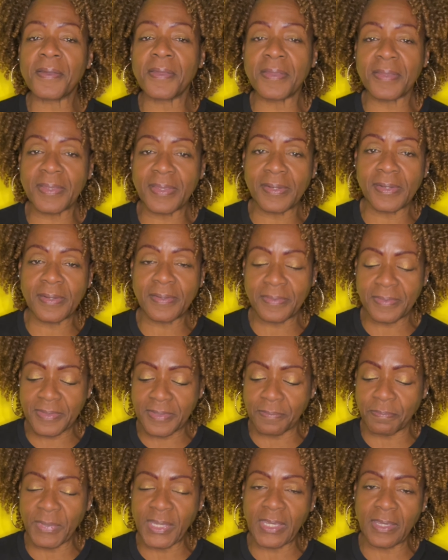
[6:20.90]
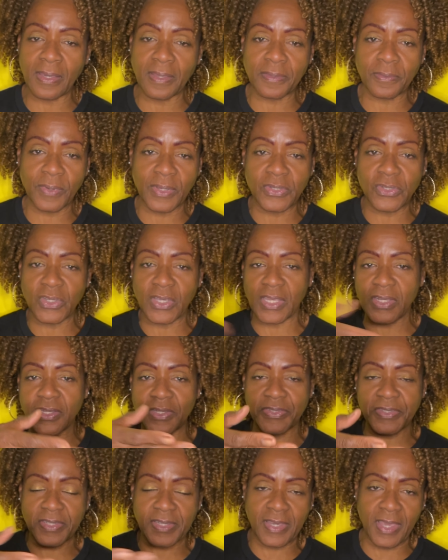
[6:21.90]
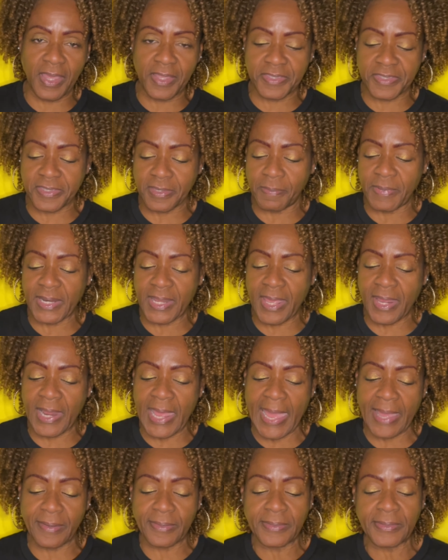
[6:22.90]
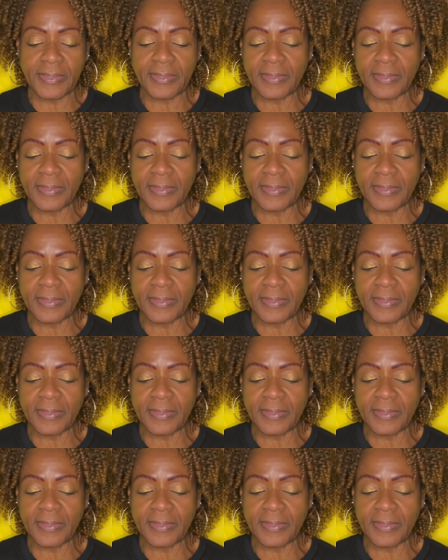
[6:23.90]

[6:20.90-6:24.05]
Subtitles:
And to me, otherwise you can just cut some of that out.